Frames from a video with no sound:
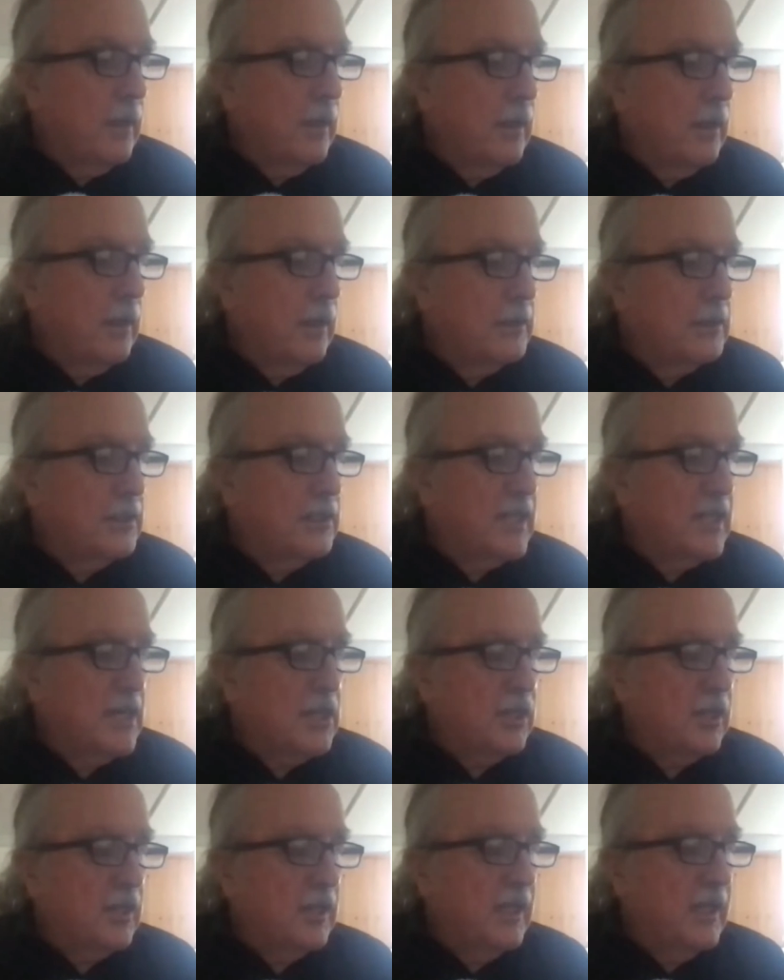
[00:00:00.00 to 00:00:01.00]

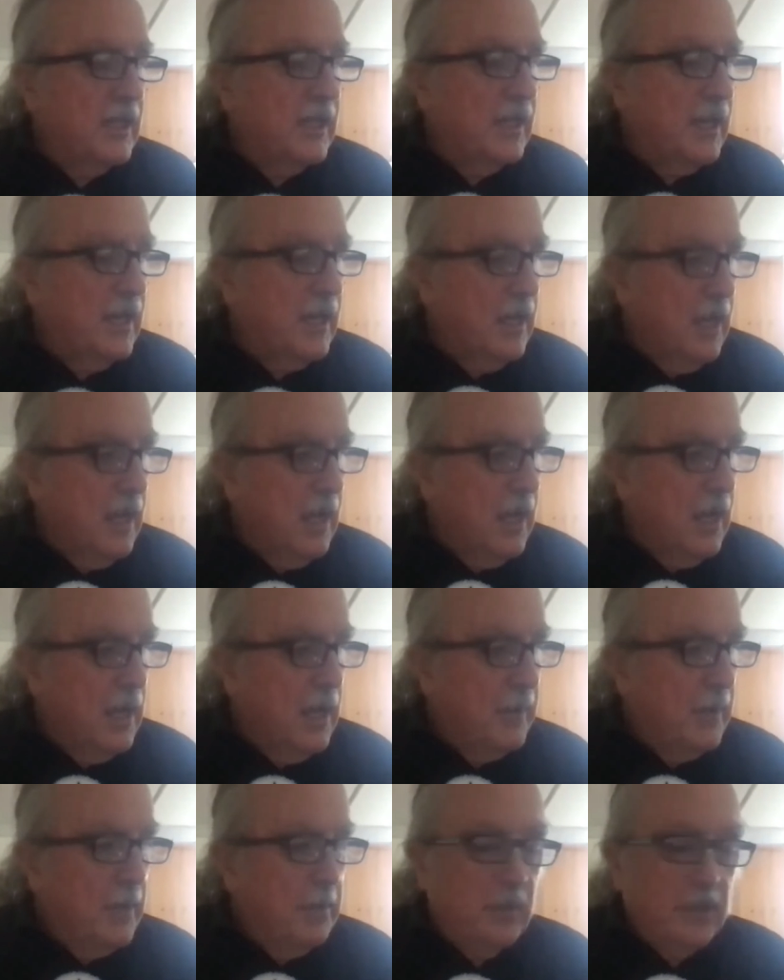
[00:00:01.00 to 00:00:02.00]
essentially,
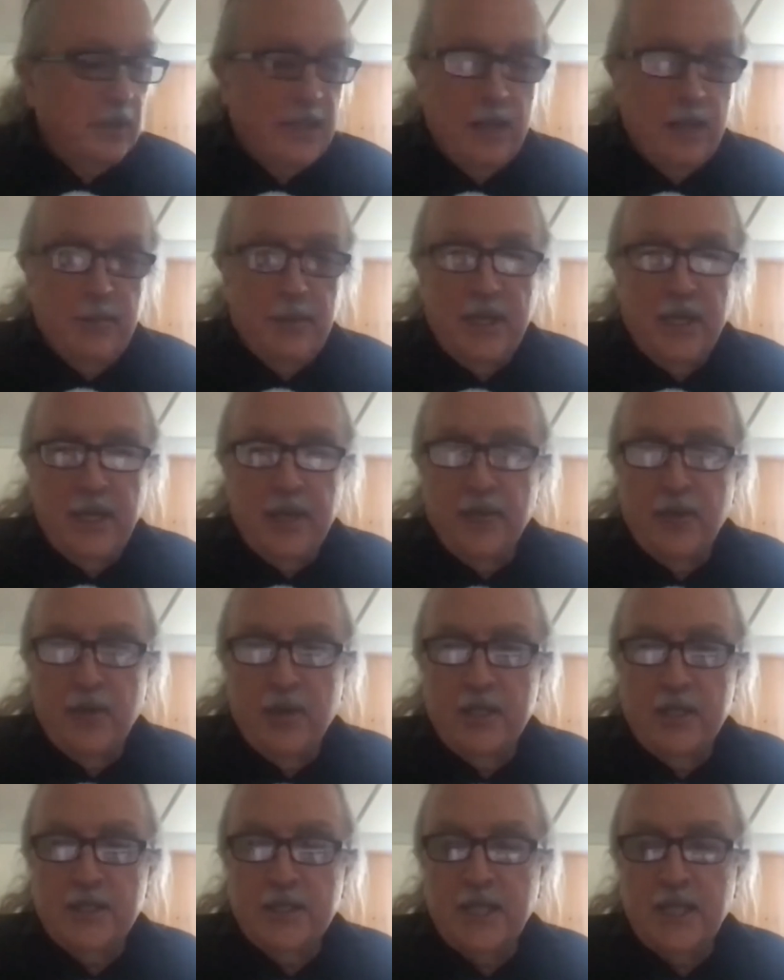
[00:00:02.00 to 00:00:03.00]
people came
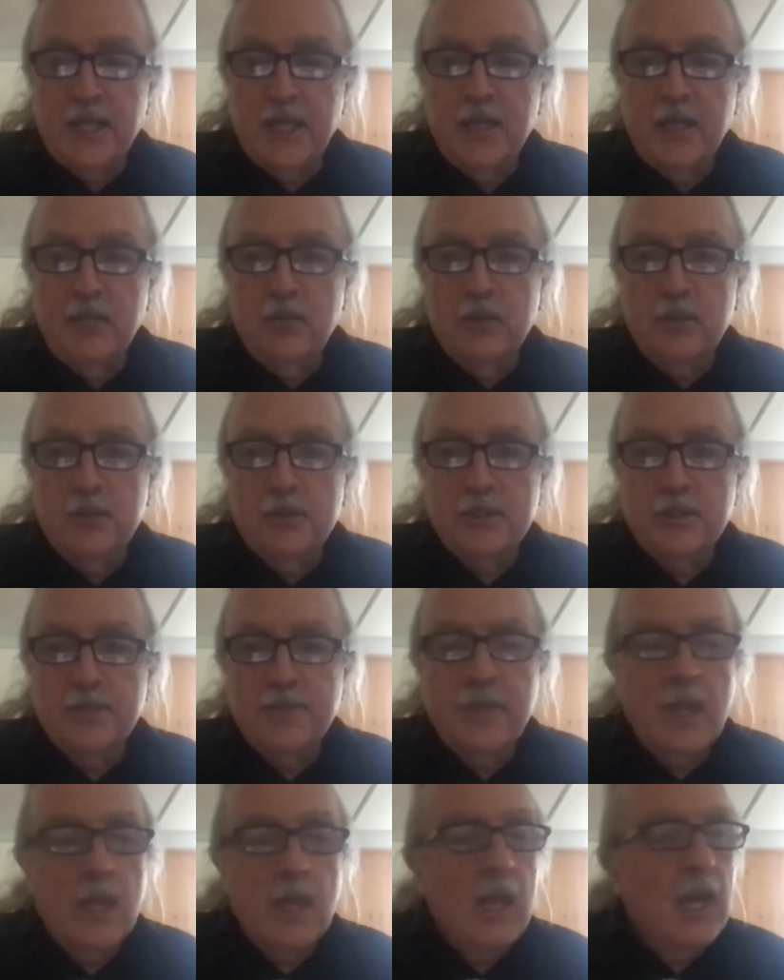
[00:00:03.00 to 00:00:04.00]
together as equals.
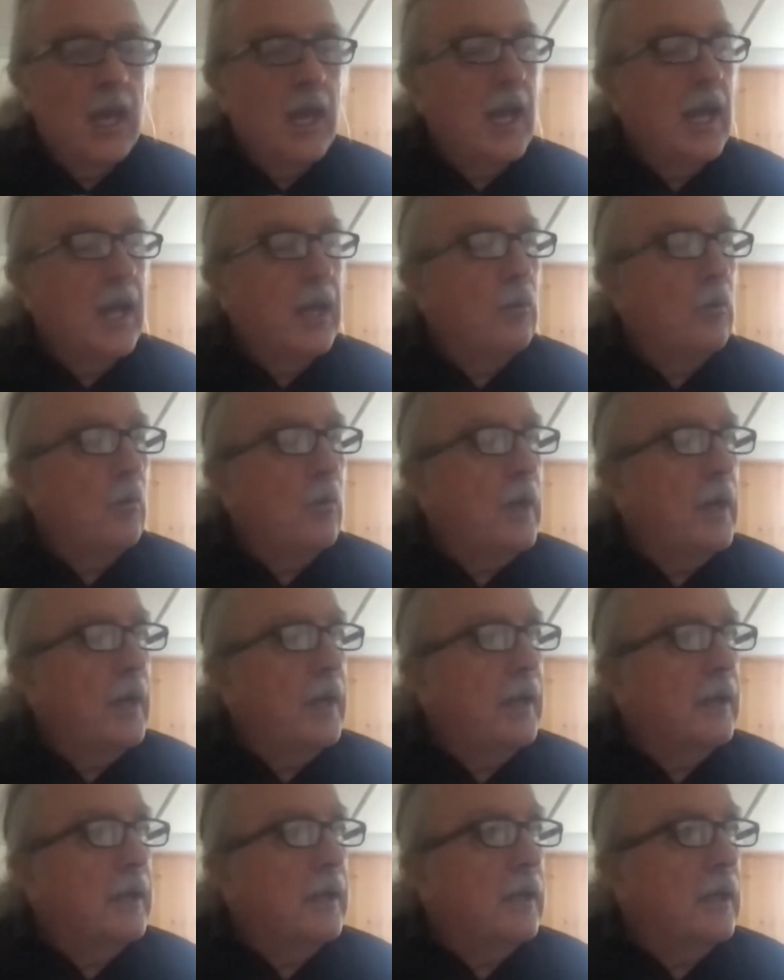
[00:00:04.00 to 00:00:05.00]
And what
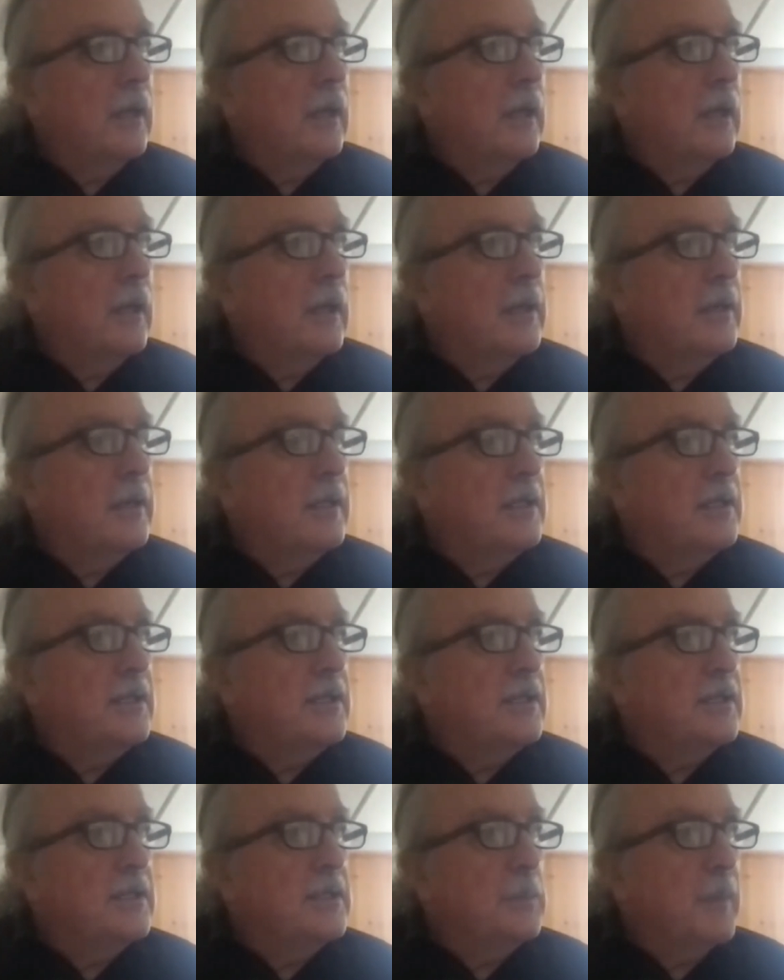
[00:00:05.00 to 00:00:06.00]

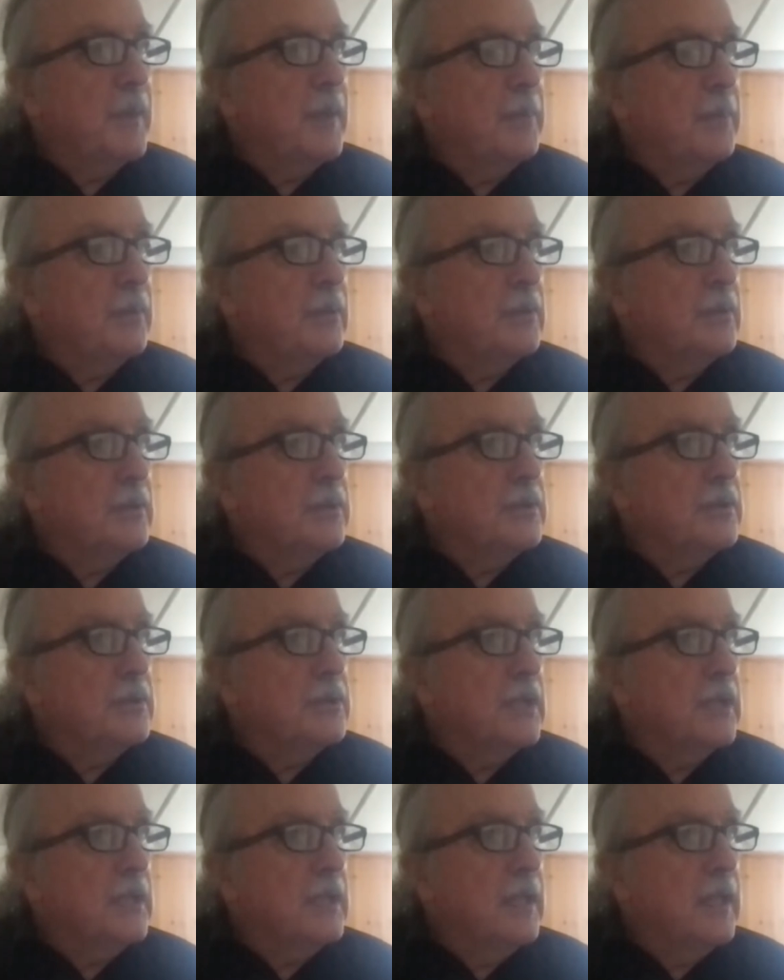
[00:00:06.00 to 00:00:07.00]
Indigenous
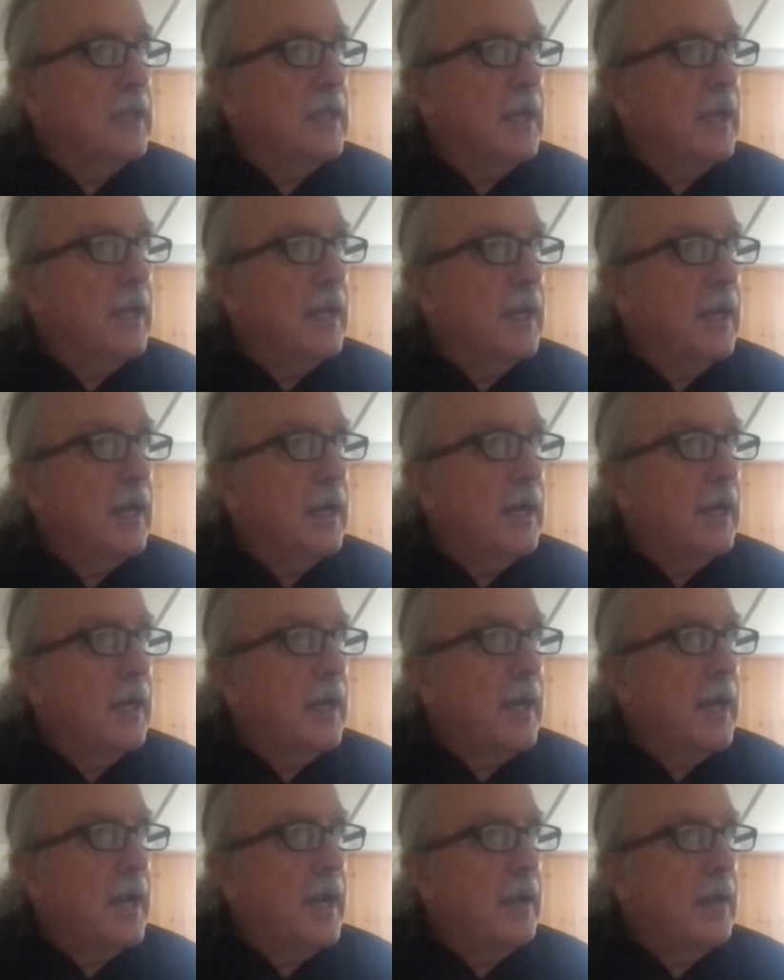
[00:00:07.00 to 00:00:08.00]
peoples
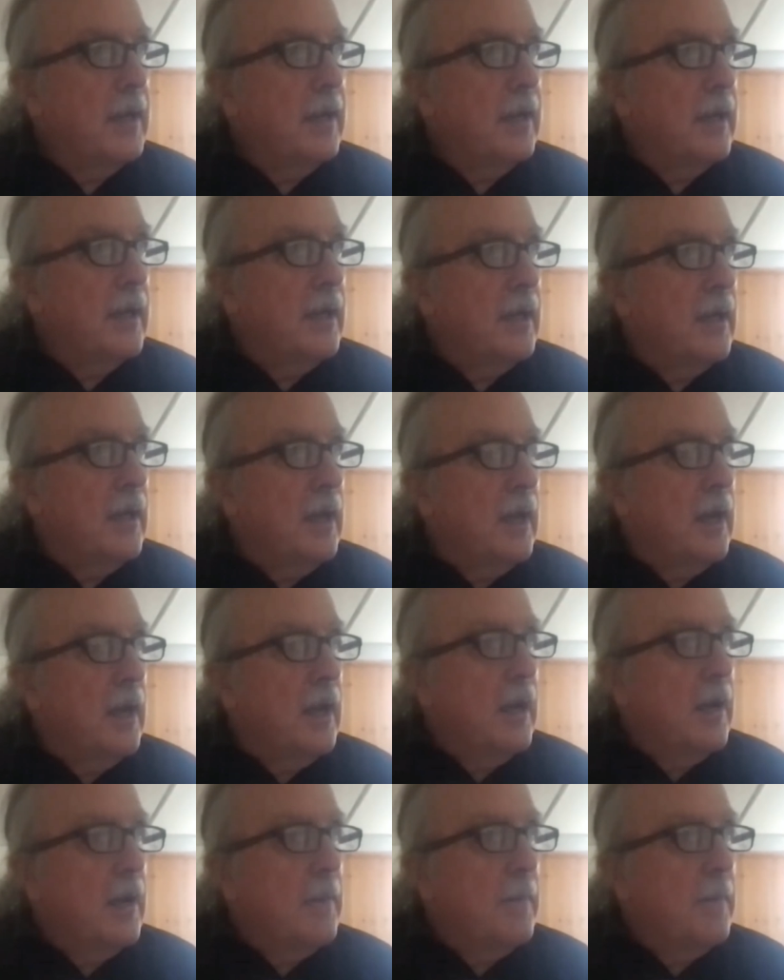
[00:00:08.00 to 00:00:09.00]
had
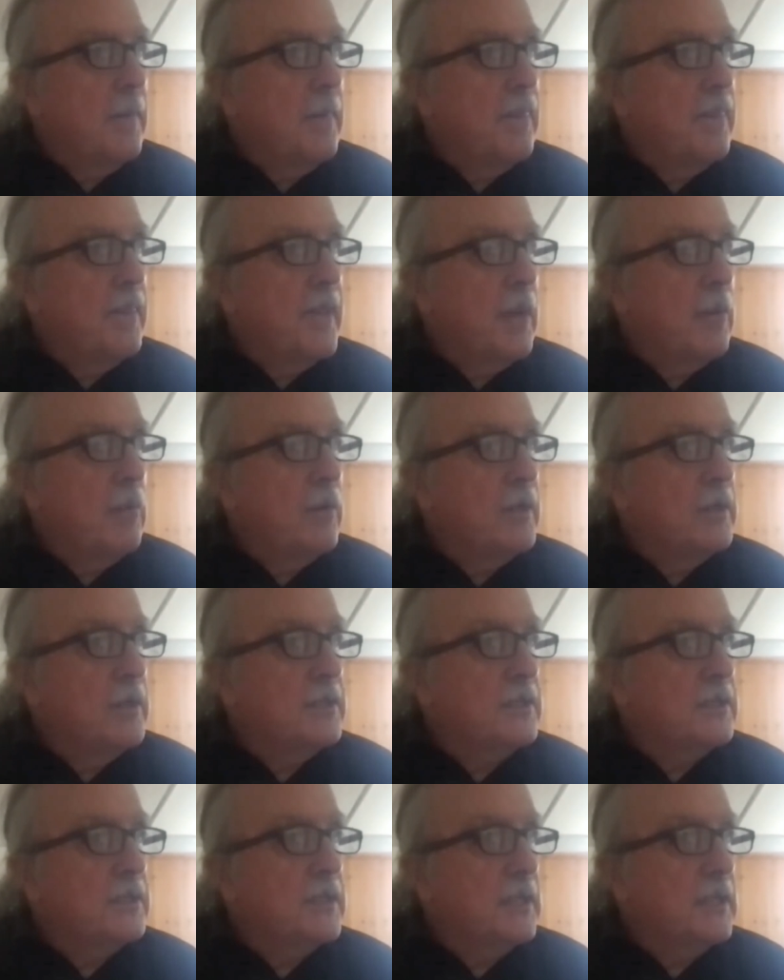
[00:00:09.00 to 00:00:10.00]
that was